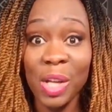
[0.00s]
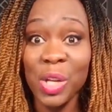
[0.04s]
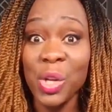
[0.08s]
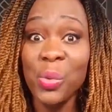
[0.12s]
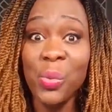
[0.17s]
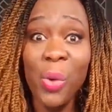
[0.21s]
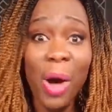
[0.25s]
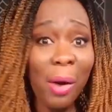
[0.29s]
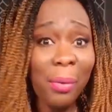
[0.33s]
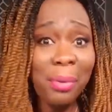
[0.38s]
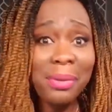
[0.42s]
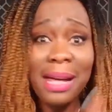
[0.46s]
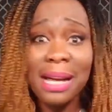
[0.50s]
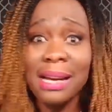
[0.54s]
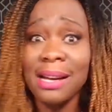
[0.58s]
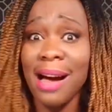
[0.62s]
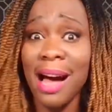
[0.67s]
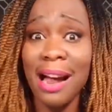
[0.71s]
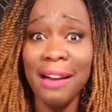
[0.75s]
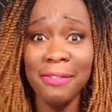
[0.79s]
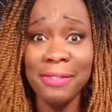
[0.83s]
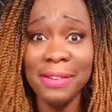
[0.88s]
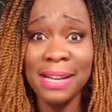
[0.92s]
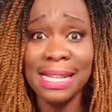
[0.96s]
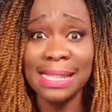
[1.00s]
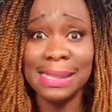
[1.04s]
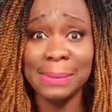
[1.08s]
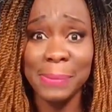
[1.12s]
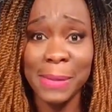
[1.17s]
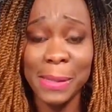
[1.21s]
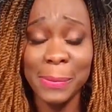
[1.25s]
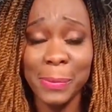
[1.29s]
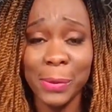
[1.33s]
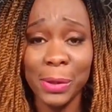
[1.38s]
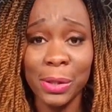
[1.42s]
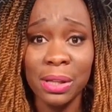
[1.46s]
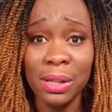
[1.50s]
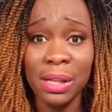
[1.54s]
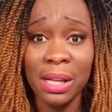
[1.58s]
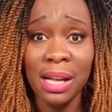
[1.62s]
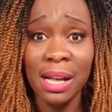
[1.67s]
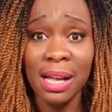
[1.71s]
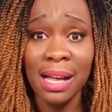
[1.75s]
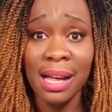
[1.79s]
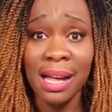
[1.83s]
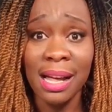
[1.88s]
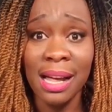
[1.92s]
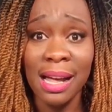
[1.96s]
You walk with that confidence, people,
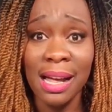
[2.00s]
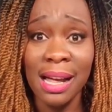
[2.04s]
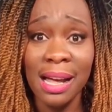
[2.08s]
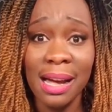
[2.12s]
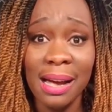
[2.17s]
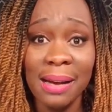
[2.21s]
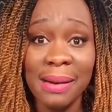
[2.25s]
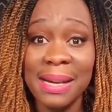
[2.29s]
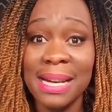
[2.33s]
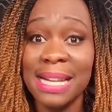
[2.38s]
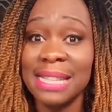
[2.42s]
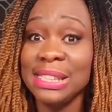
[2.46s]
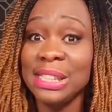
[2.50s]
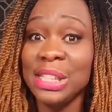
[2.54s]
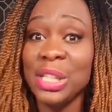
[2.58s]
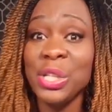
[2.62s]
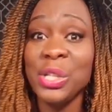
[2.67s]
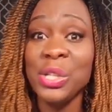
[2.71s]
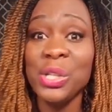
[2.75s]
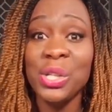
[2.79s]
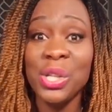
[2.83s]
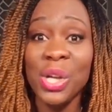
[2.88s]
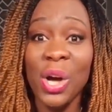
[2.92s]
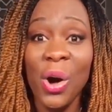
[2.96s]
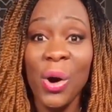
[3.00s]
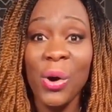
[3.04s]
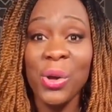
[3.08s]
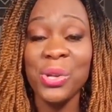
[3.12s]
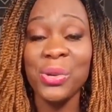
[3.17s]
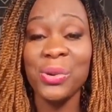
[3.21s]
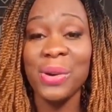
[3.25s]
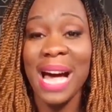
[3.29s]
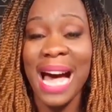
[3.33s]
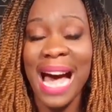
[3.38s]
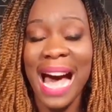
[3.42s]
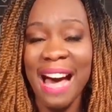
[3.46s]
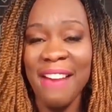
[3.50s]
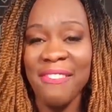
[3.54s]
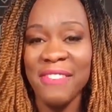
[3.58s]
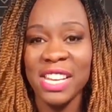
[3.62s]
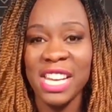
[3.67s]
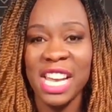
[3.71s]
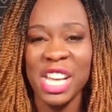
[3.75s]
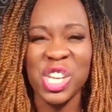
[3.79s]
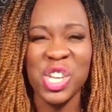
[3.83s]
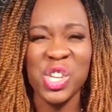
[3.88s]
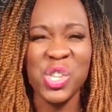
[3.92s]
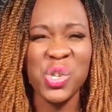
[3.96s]
because you know you have
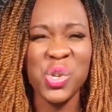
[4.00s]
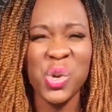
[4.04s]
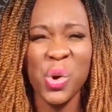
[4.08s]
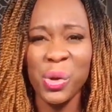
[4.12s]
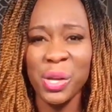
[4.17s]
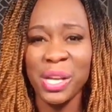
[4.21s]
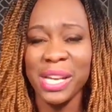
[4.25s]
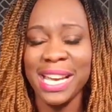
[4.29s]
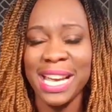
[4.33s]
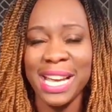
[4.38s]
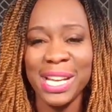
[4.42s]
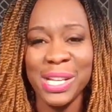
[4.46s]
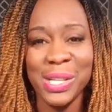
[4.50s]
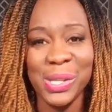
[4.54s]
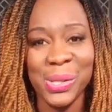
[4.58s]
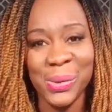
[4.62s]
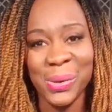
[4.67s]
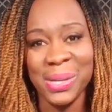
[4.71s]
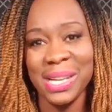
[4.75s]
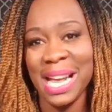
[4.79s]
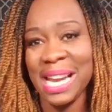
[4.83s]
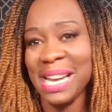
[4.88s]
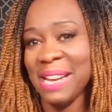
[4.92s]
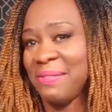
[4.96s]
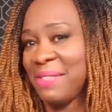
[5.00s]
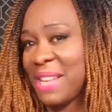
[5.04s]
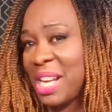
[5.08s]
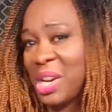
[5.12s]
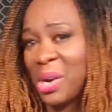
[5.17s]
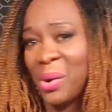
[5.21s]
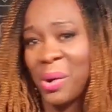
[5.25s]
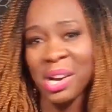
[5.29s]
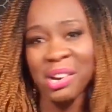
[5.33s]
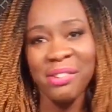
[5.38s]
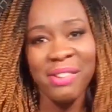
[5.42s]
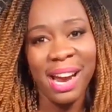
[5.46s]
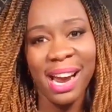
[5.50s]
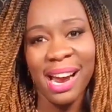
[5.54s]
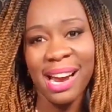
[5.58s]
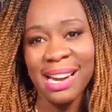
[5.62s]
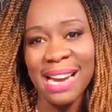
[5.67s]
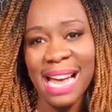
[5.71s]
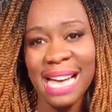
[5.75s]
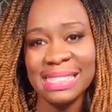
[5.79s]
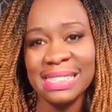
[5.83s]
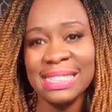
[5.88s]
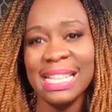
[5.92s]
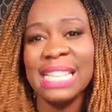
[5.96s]
it and you know you can do it. And if they don't want to
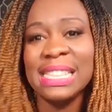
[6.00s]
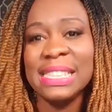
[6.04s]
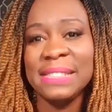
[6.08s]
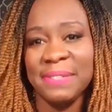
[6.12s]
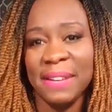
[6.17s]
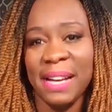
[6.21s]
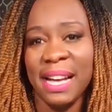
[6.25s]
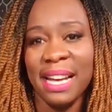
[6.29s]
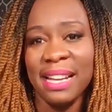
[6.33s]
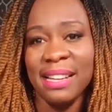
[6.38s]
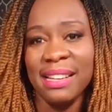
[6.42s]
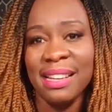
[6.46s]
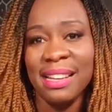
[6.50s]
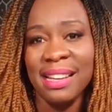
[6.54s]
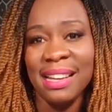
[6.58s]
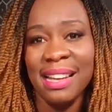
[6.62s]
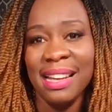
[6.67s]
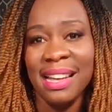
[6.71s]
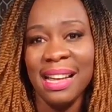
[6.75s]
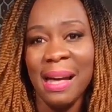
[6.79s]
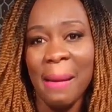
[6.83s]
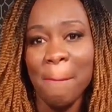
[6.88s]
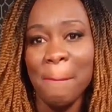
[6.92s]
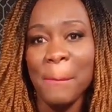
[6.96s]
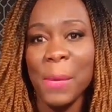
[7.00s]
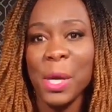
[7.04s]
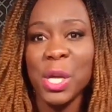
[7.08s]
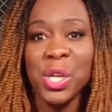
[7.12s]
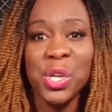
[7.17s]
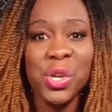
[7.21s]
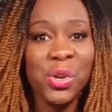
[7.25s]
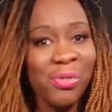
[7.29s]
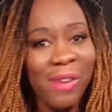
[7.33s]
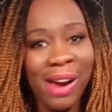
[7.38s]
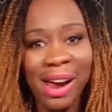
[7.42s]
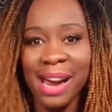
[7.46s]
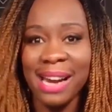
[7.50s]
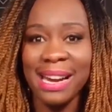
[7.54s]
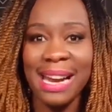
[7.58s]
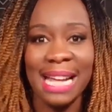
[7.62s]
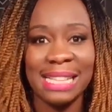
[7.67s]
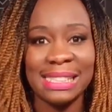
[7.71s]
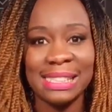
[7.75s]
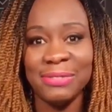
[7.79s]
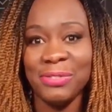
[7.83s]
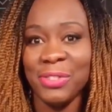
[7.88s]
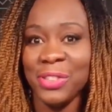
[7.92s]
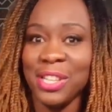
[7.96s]
recognize it, that's fine. But you
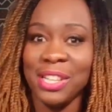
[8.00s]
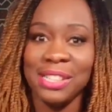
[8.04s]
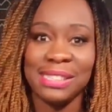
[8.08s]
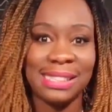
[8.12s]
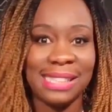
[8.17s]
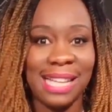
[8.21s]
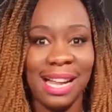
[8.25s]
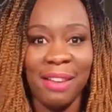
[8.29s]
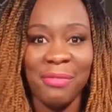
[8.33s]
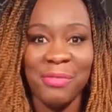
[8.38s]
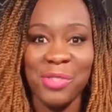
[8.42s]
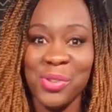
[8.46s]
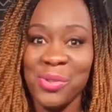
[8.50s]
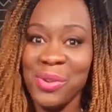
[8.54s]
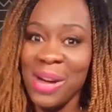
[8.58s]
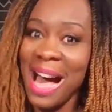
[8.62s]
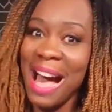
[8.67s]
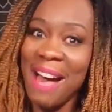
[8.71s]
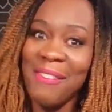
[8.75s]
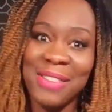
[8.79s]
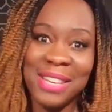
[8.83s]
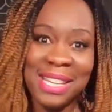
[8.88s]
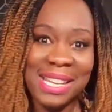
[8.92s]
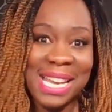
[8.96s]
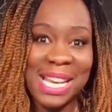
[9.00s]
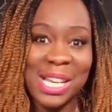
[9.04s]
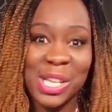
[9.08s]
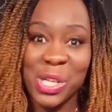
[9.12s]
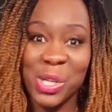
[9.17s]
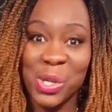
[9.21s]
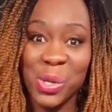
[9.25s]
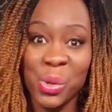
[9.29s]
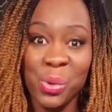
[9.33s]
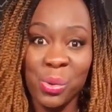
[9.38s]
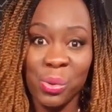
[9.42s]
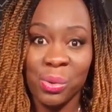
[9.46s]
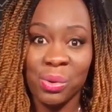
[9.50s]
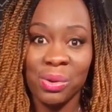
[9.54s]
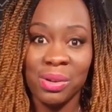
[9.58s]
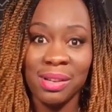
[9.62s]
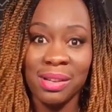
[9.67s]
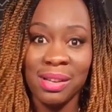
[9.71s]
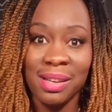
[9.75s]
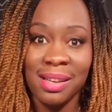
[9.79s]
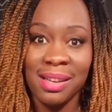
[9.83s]
recognize it for yourself. You have it in you.